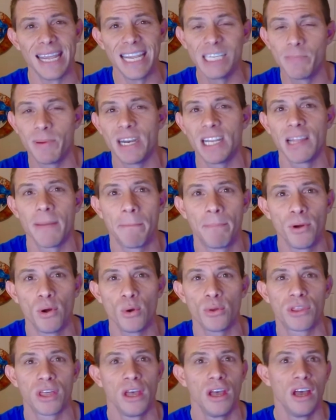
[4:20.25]
He's been in the
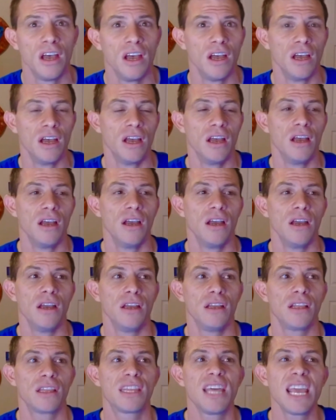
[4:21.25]
booth
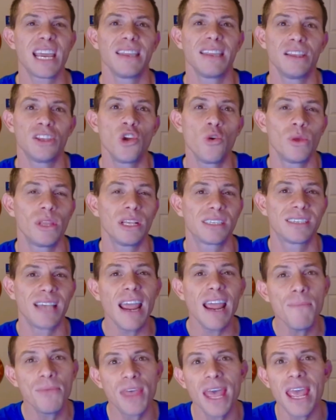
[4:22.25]
doing the
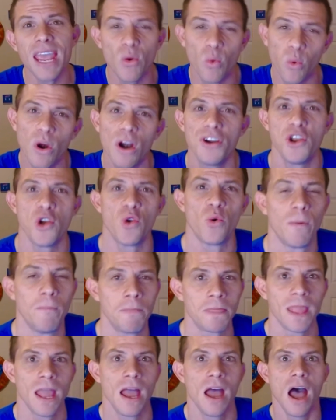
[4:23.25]
same thing we're
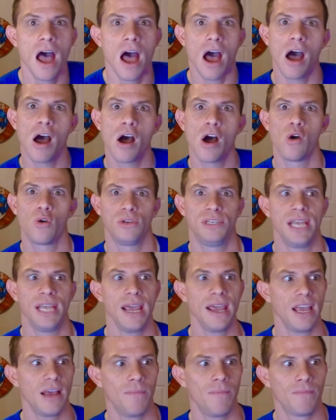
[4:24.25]
doing. Oh,
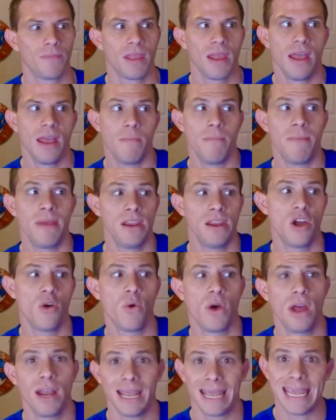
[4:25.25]
damn. Man, you
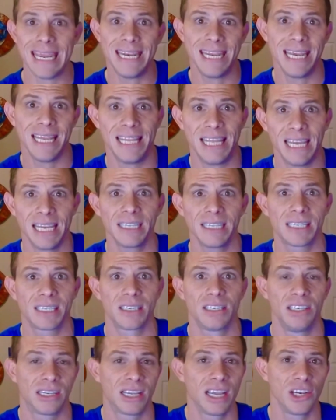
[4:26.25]
know what? He did
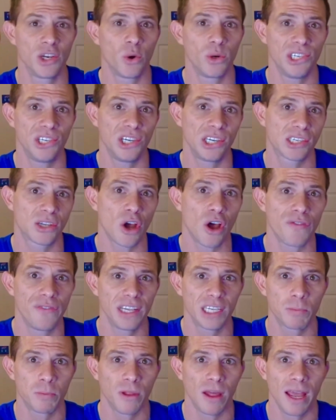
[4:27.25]
this. Ken Dorsey just called
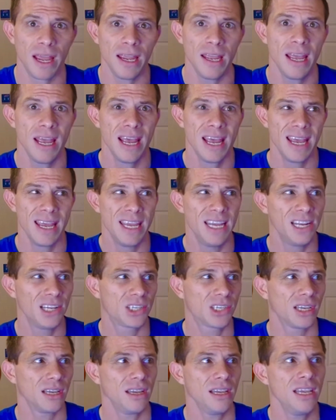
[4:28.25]
this play.
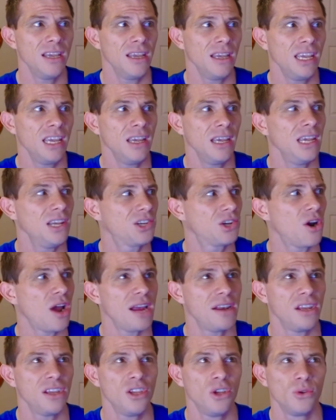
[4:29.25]
He
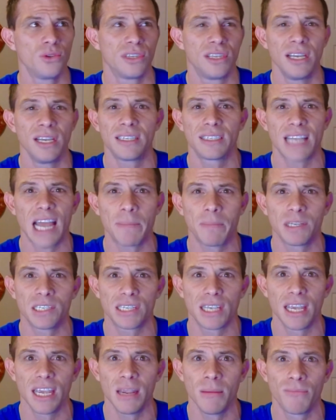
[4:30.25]
tried to use this type of
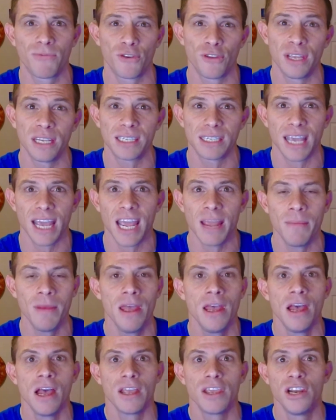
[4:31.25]
scheme for this
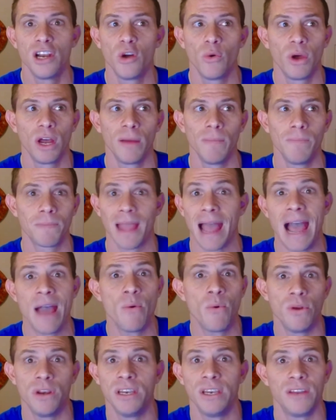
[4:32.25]
game. You know what?
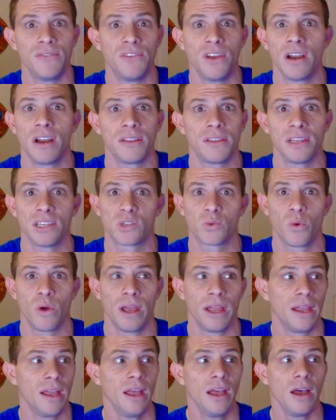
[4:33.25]
I wouldn't have done it this
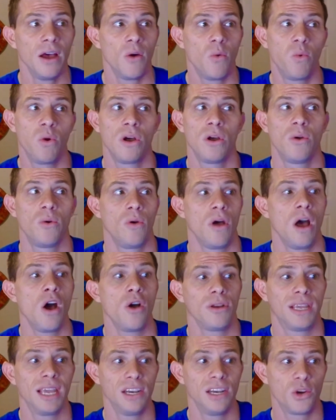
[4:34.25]
way. Whoa.
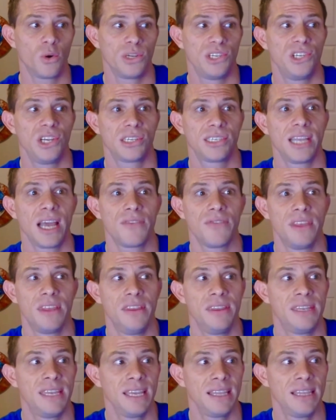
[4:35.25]
Oh, Ken Dorsey just now
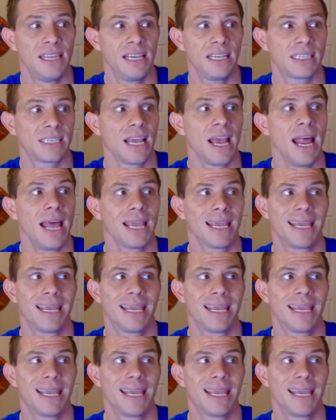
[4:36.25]
did this.